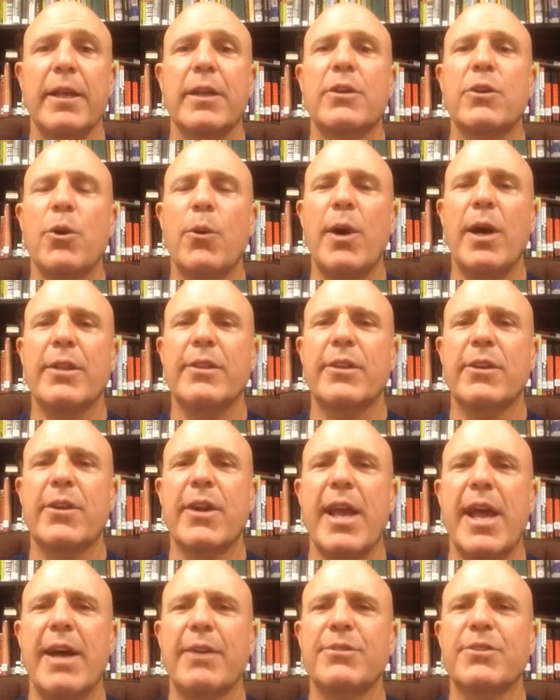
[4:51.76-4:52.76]
Go out there
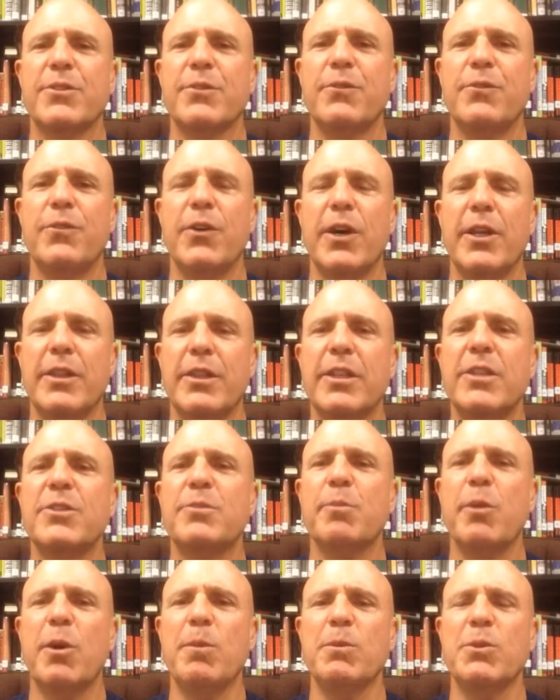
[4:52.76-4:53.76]
and have some fun.
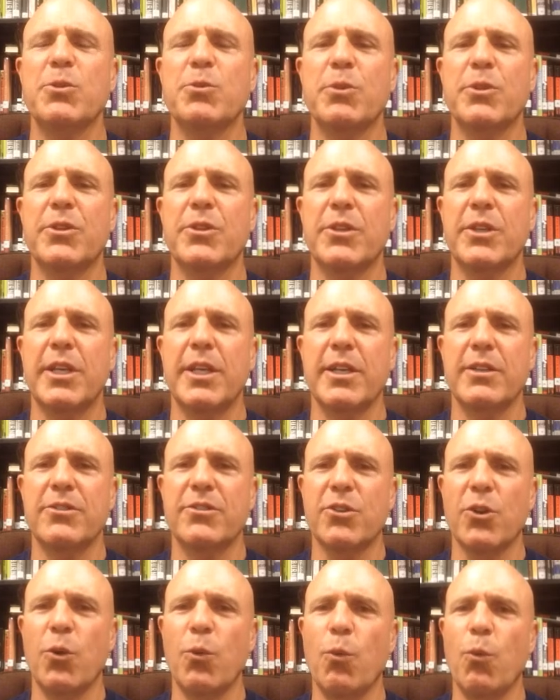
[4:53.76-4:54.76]
These moments with your kids
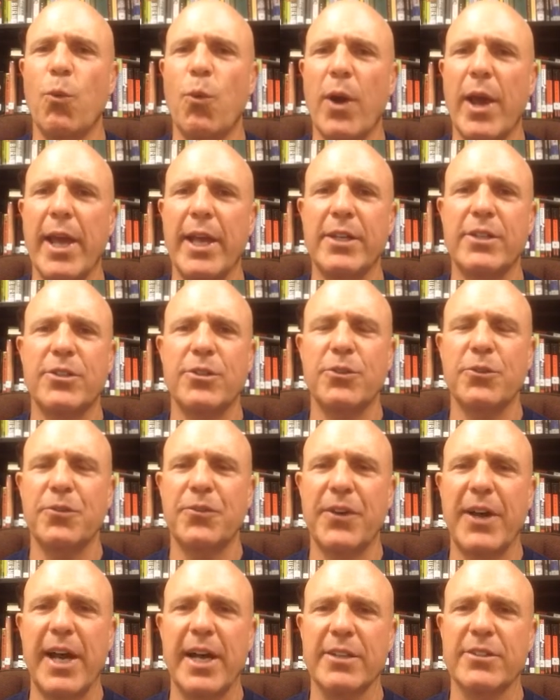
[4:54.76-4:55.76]
go way too
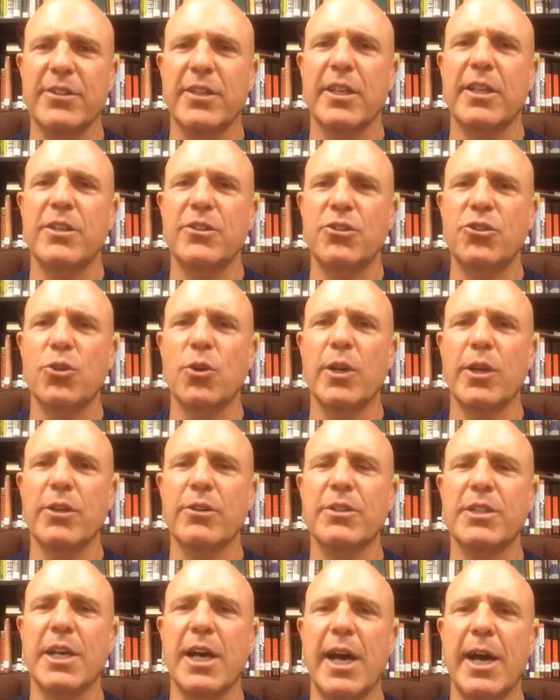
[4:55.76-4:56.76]
fast. Enjoy your
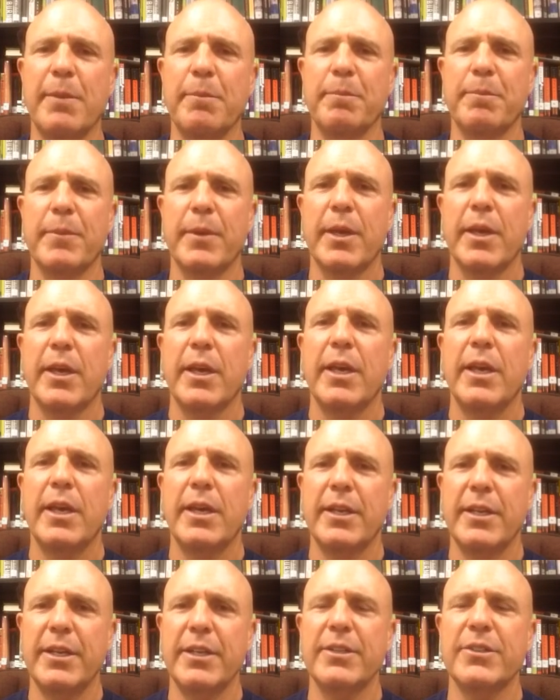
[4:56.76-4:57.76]
time.
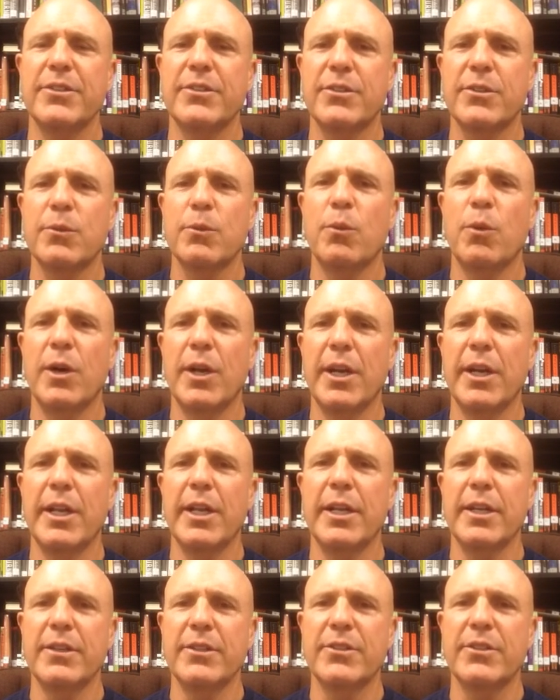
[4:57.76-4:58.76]
It is what it
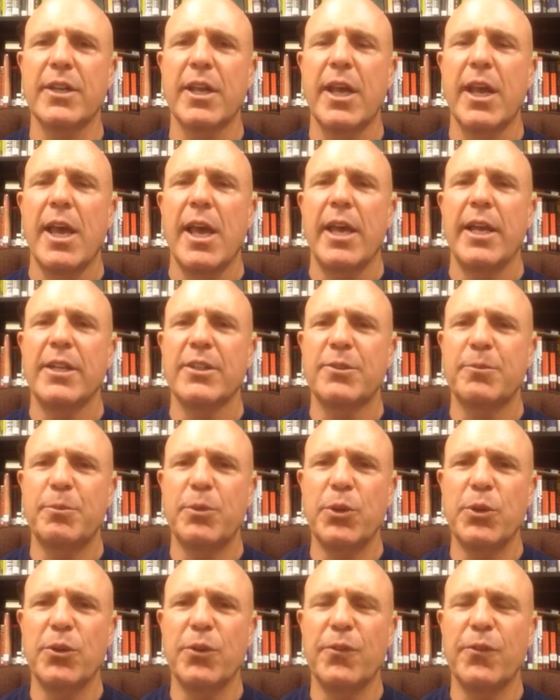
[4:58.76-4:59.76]
is. It's
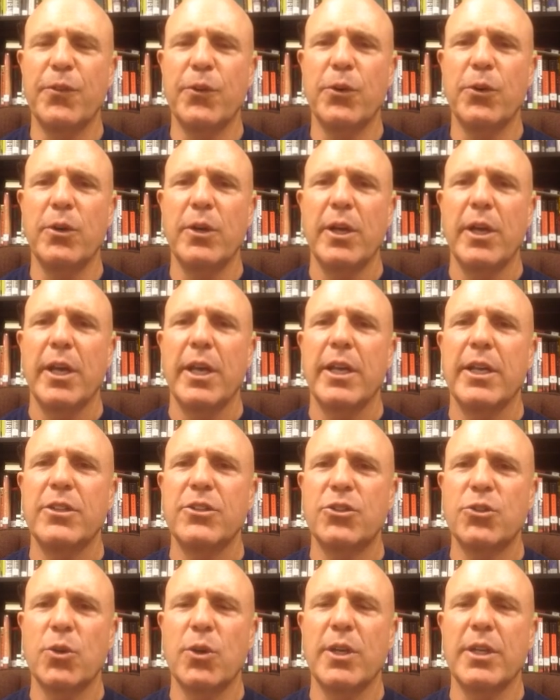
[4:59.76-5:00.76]
beautiful.
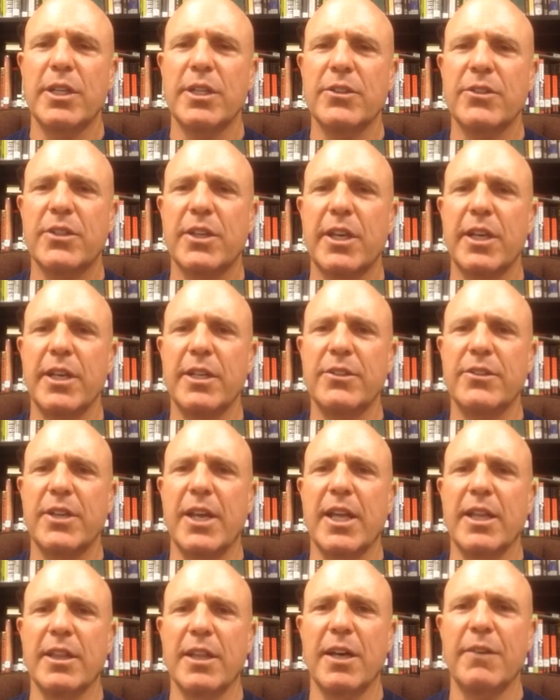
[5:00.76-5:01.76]
enjoy these kids
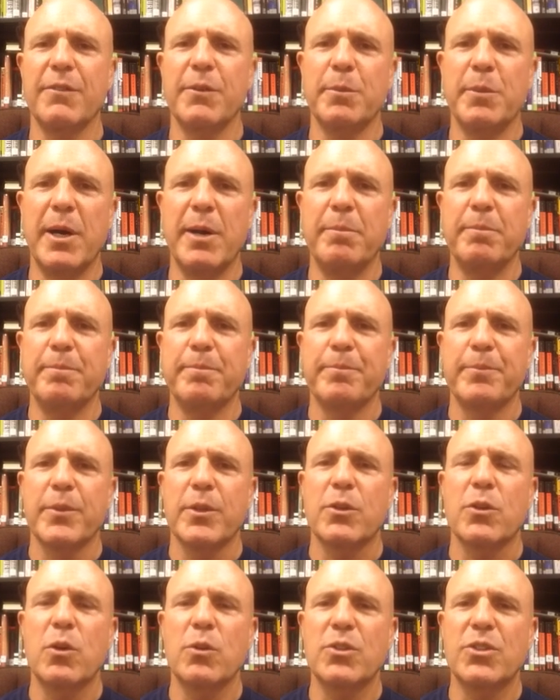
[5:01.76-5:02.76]
and love them up.
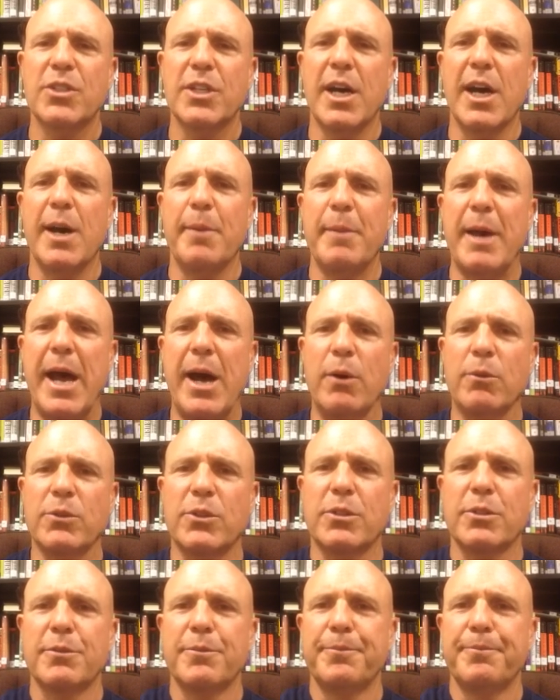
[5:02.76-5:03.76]
Coach Dom,
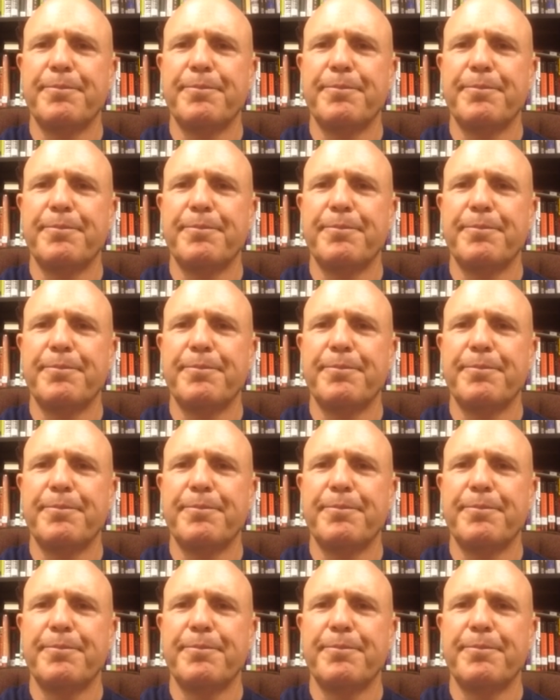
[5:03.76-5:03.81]
out.